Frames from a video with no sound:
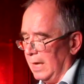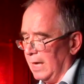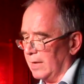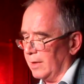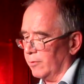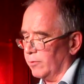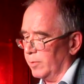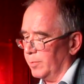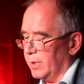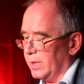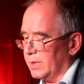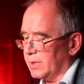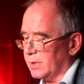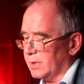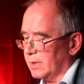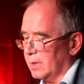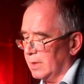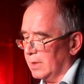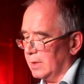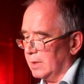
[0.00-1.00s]
Alan
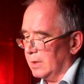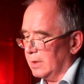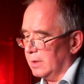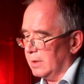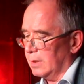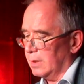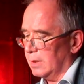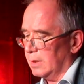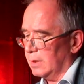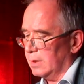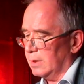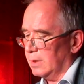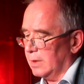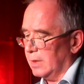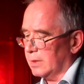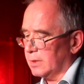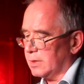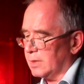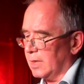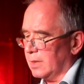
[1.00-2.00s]
repeated.
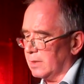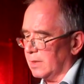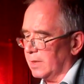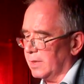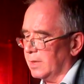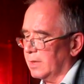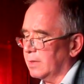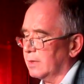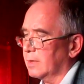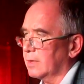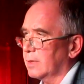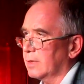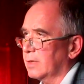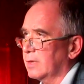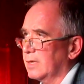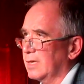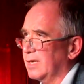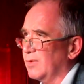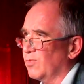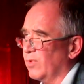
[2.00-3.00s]
And suddenly,
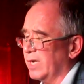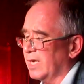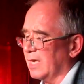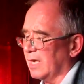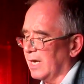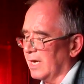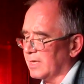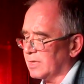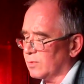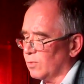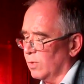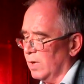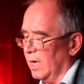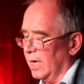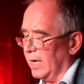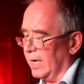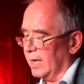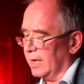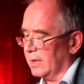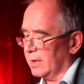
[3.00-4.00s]
he realized
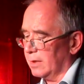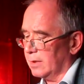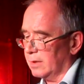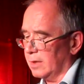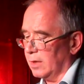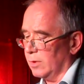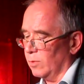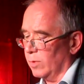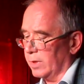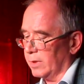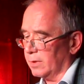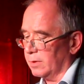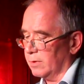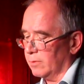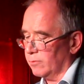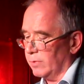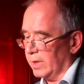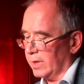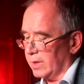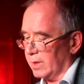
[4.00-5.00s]
why no
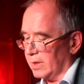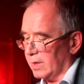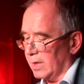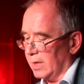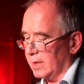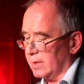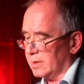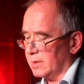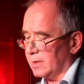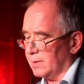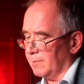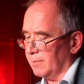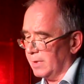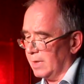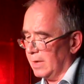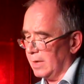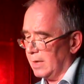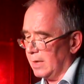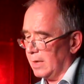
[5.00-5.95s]
one recognized him.